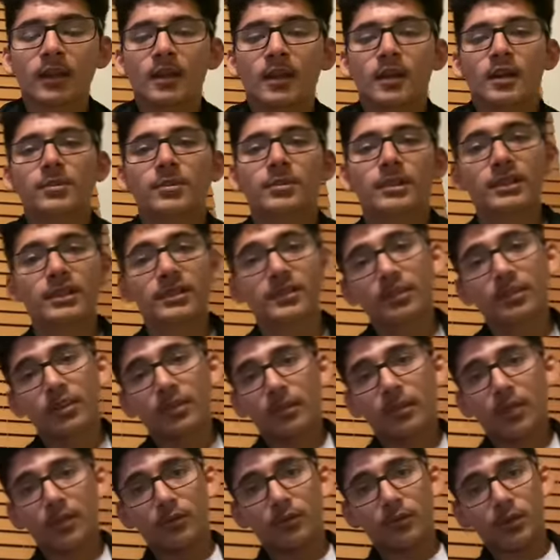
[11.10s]
Because of the
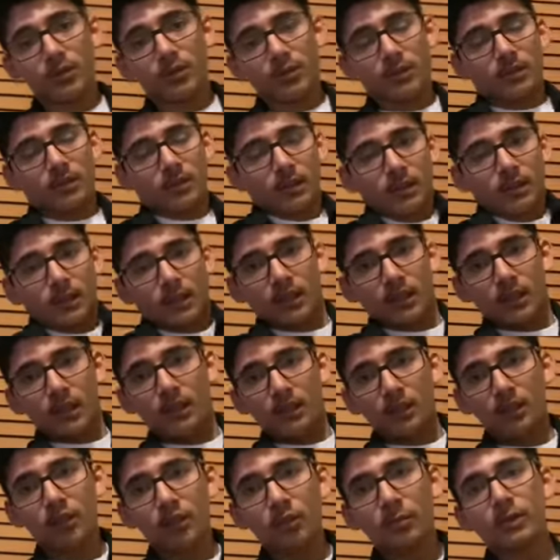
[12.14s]
migration,
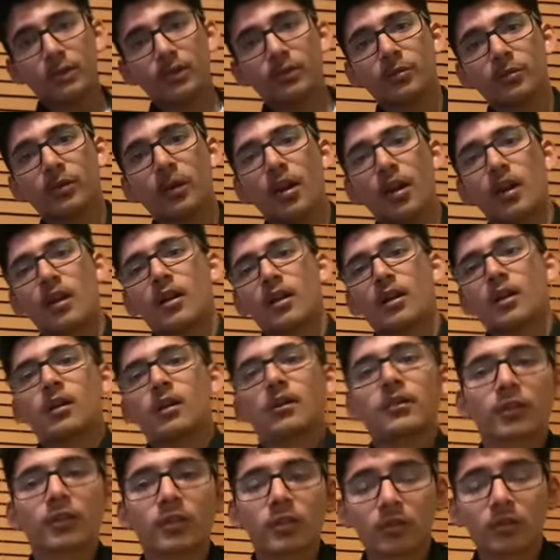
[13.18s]
Cubans brought
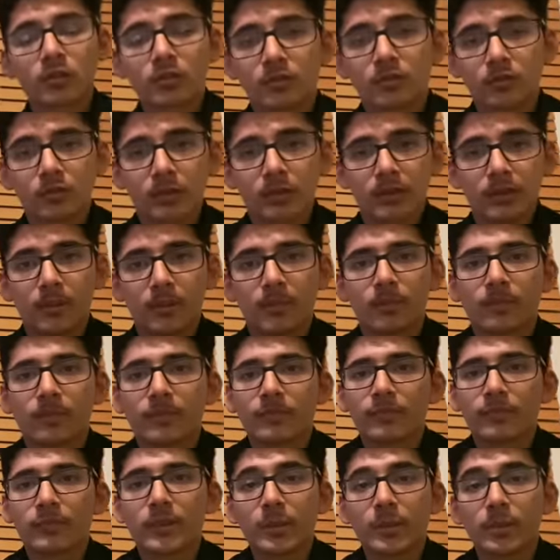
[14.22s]
their culture with them.
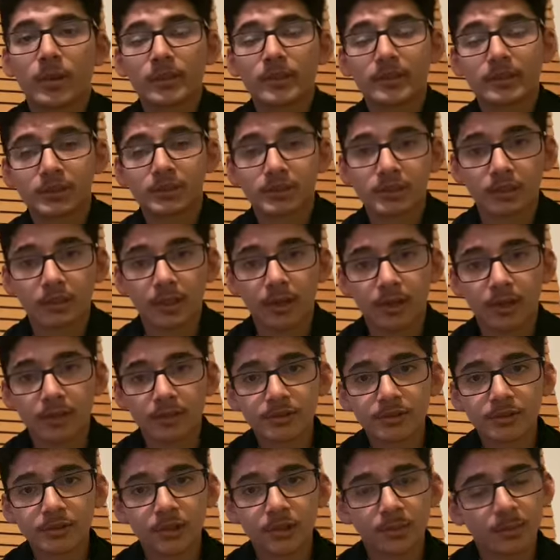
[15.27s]
They brought their cigars,
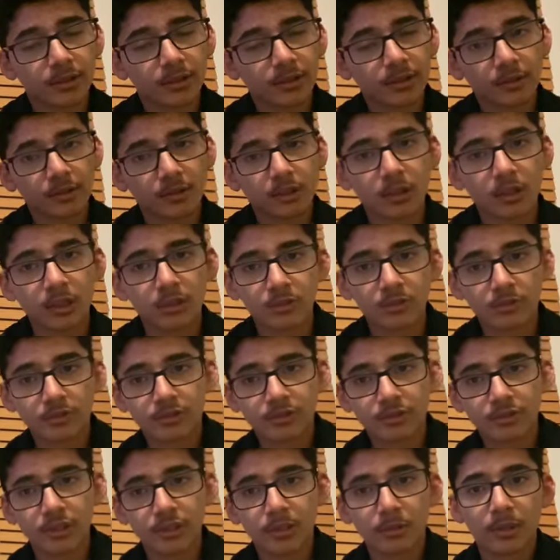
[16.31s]
they brought their clothes,
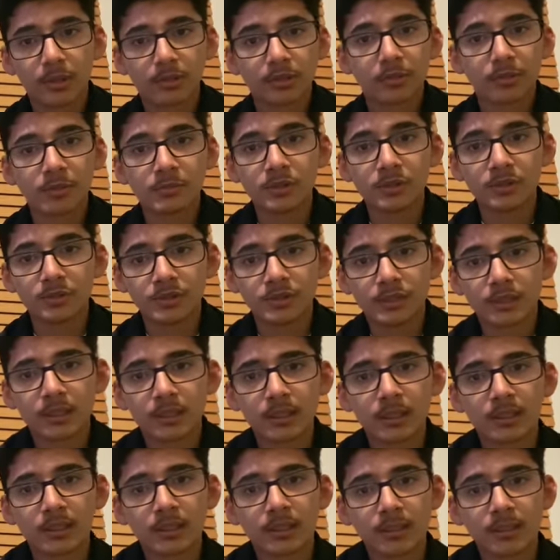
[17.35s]
they brought their music,
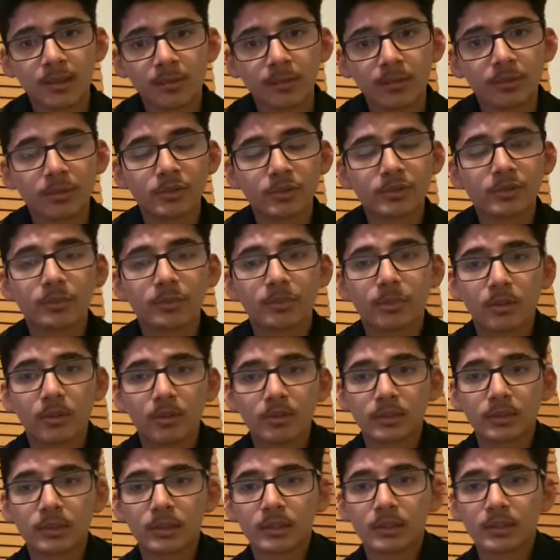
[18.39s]
but most
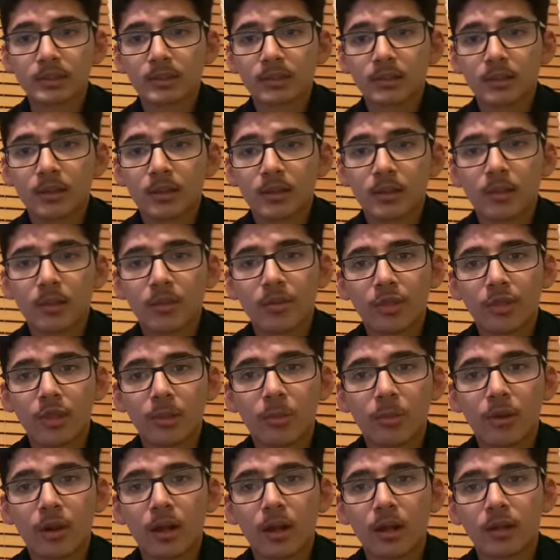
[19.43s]
importantly, they
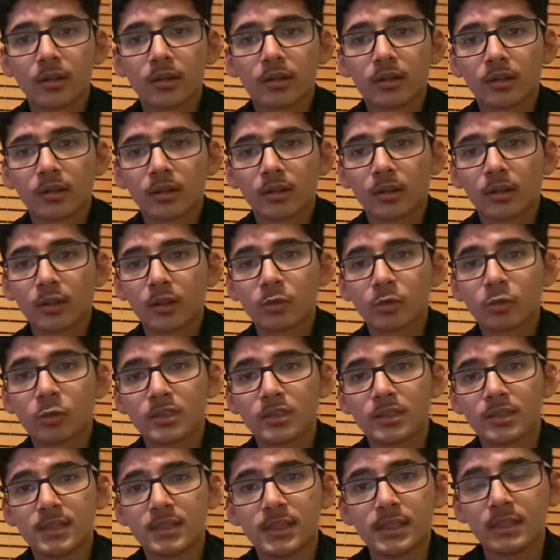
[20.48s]
brought their
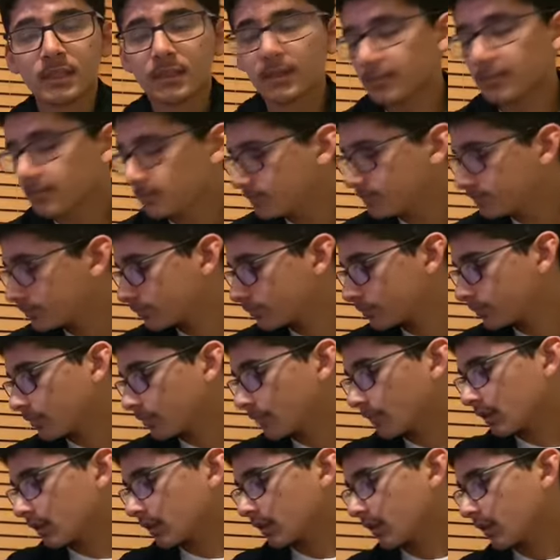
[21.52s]
cuisine.
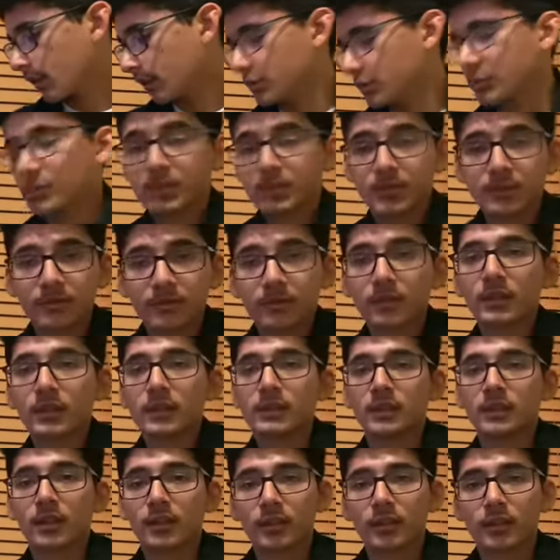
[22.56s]
I'm specifically
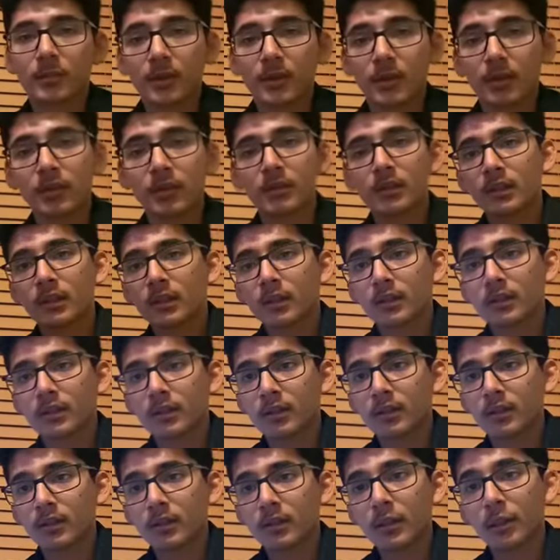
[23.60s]
talking about
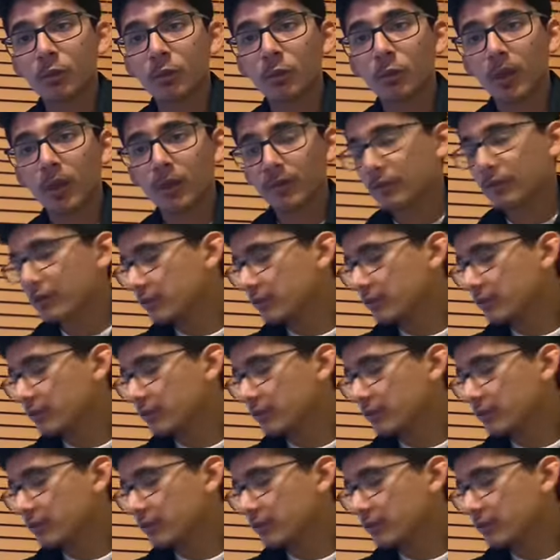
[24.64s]
the Cubano.